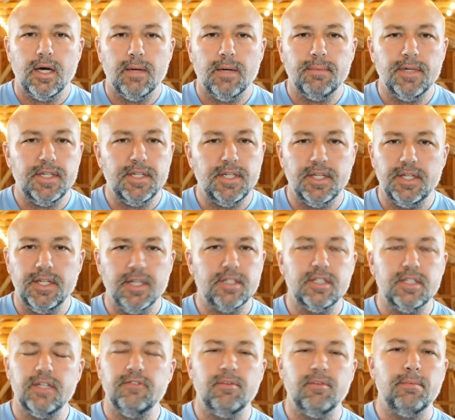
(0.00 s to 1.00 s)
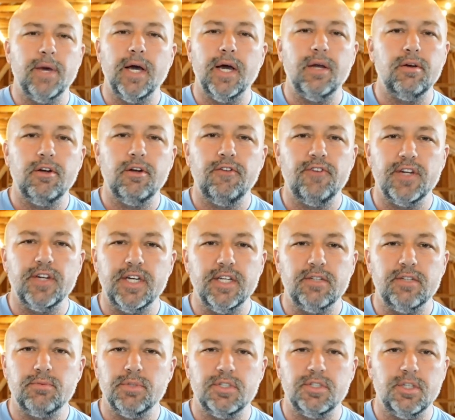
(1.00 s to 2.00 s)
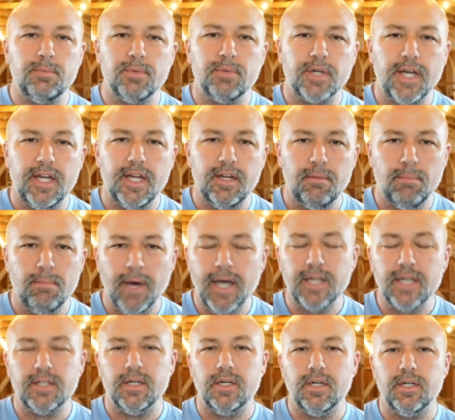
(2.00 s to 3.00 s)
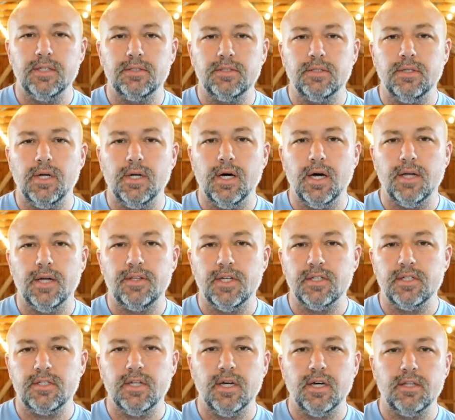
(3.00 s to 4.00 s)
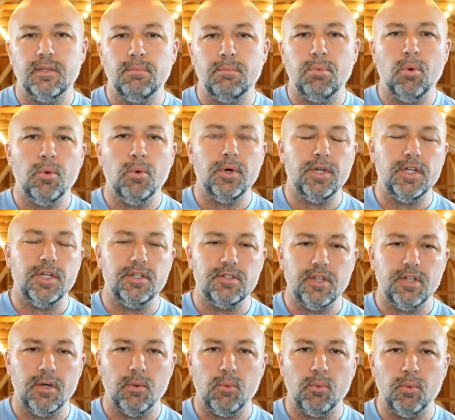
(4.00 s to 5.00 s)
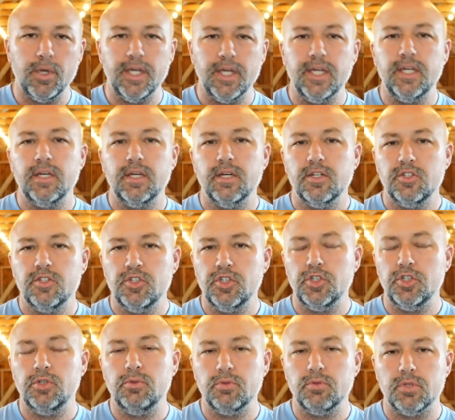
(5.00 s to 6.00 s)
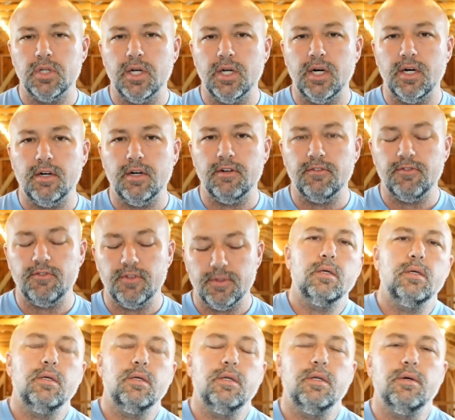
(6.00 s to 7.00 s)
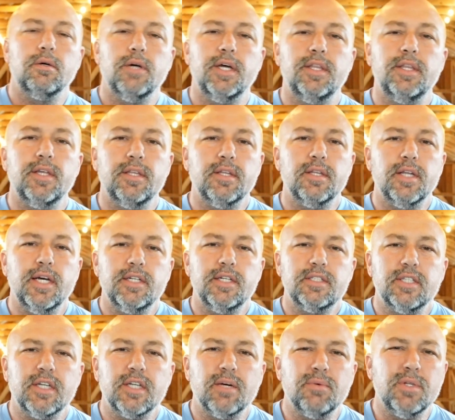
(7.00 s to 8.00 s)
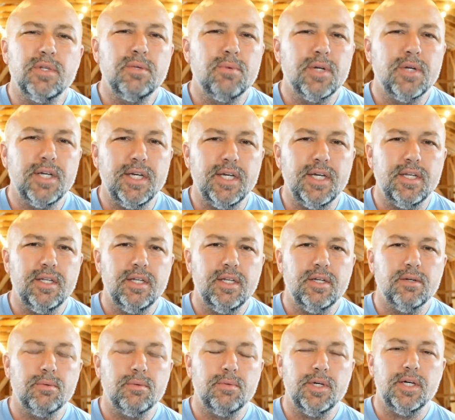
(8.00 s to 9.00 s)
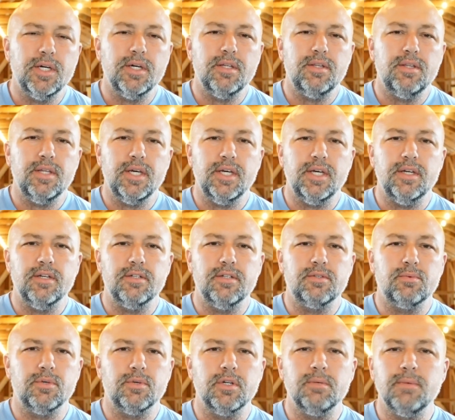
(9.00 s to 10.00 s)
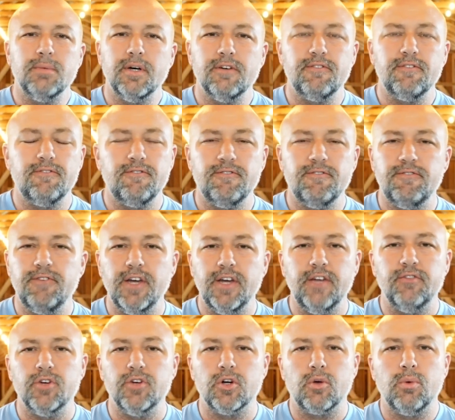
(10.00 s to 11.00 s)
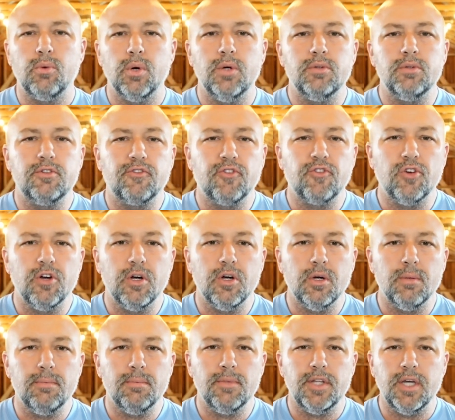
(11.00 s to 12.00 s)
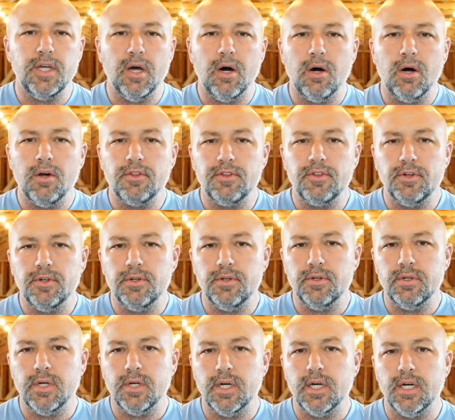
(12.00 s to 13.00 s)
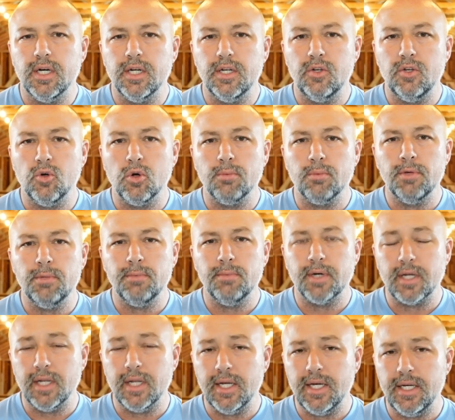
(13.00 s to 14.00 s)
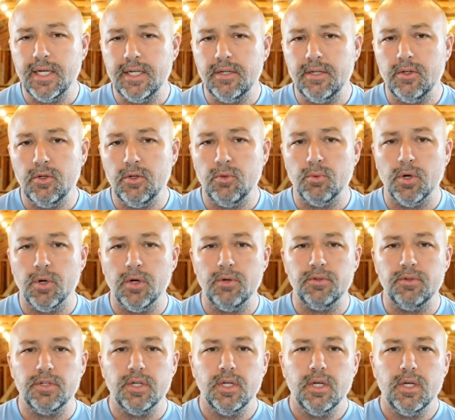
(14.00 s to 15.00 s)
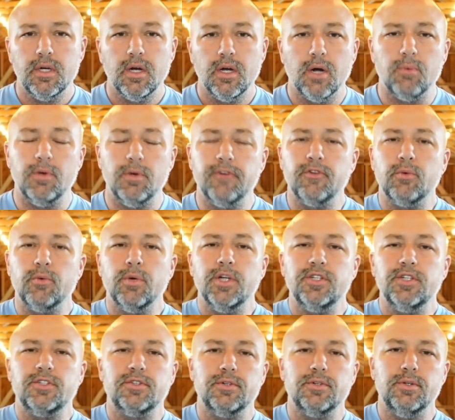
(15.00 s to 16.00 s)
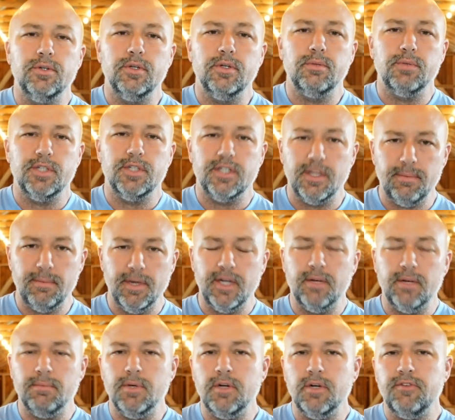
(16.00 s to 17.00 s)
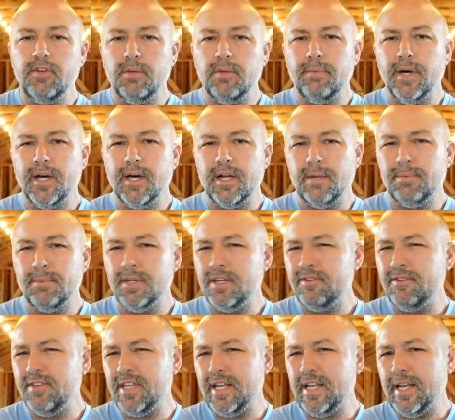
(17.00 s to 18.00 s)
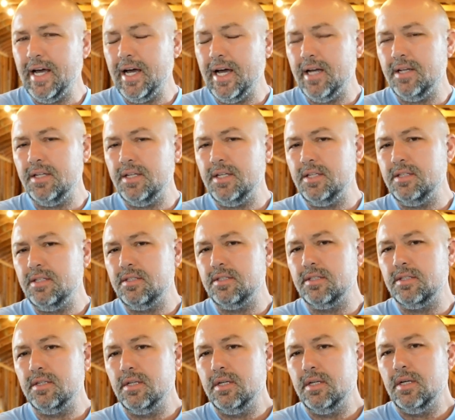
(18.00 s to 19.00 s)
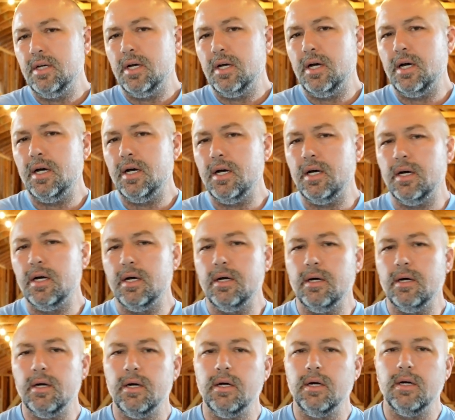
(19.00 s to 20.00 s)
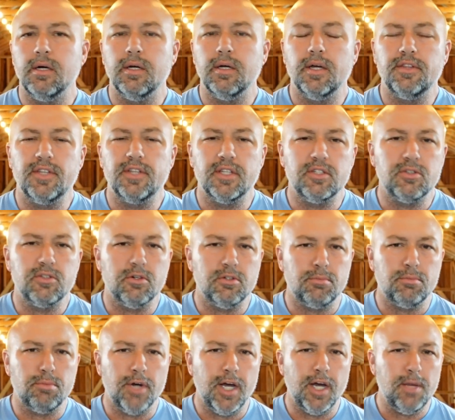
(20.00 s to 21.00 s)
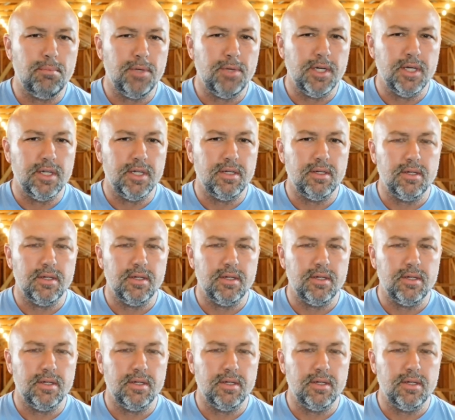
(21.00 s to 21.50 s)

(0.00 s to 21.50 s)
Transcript: It doesn't even matter if it gets reciprocated back to us or not. That's not the point. It's that we choose love. And the last thing I really want to end here with is one of my favorite quotes from the author Norman Maclean, who wrote A River Runs Through It, which they made a movie about, I believe, in the 90s. I think it stars Brad Pitt.